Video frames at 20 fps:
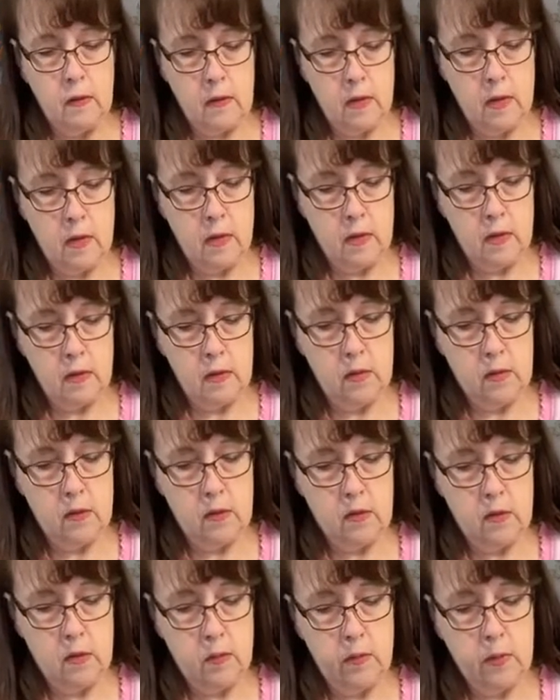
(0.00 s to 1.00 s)
That
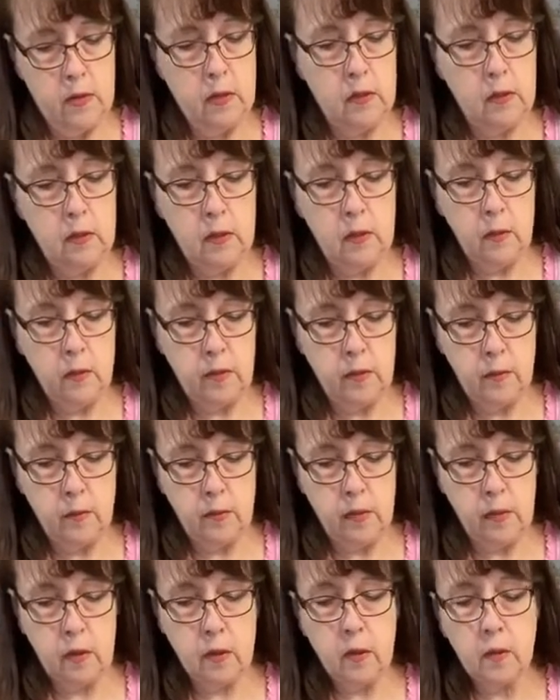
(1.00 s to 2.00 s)
needs to be a little bit
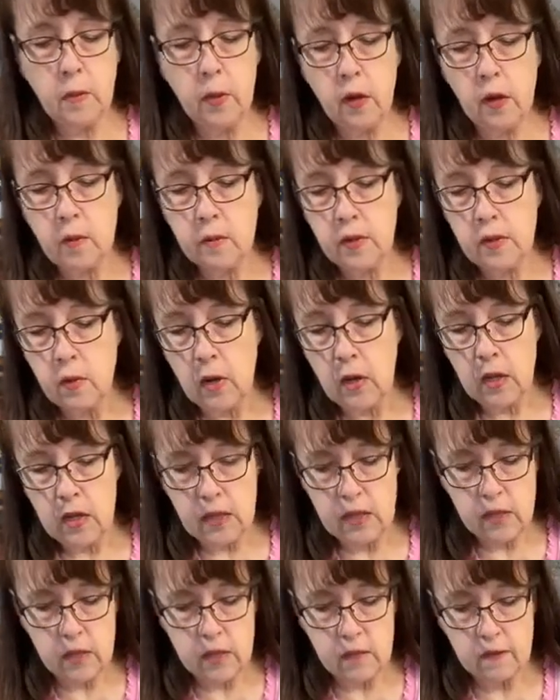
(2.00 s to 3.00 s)
bigger. Pardon me while I
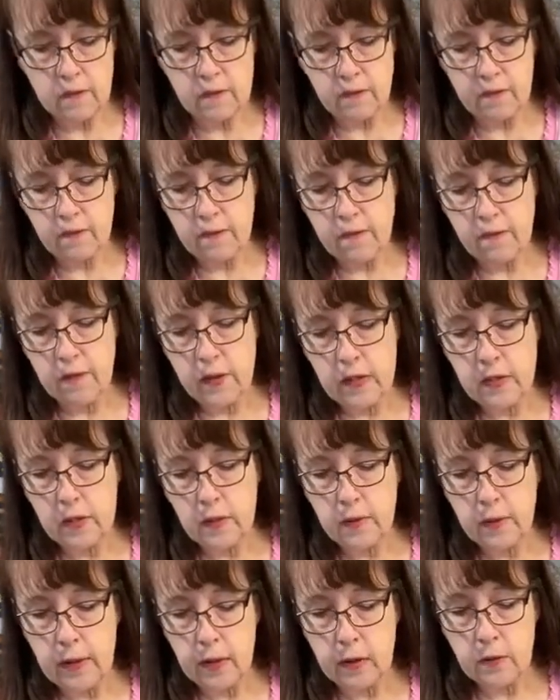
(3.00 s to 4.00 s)
just fuss
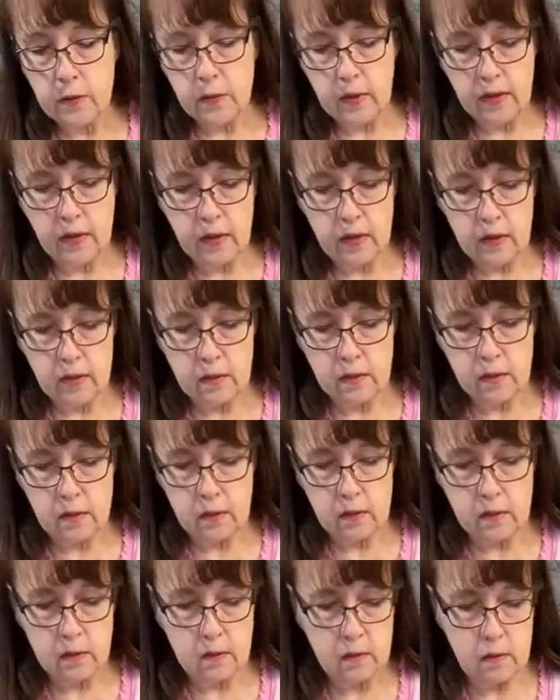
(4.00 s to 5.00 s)
around with
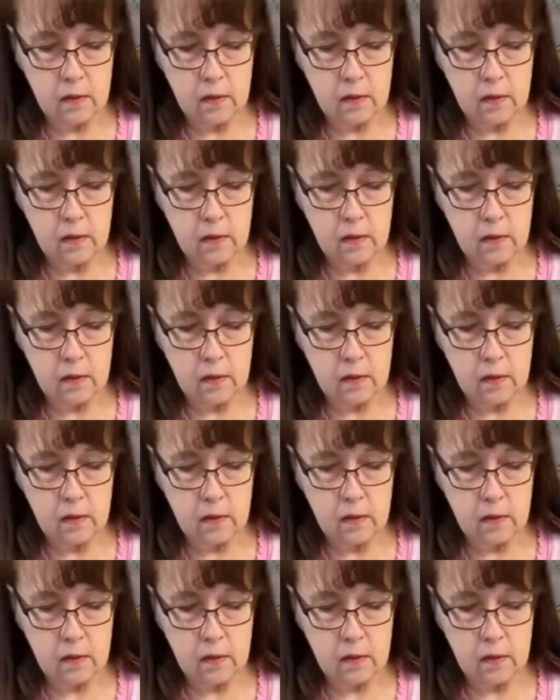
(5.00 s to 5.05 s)
this.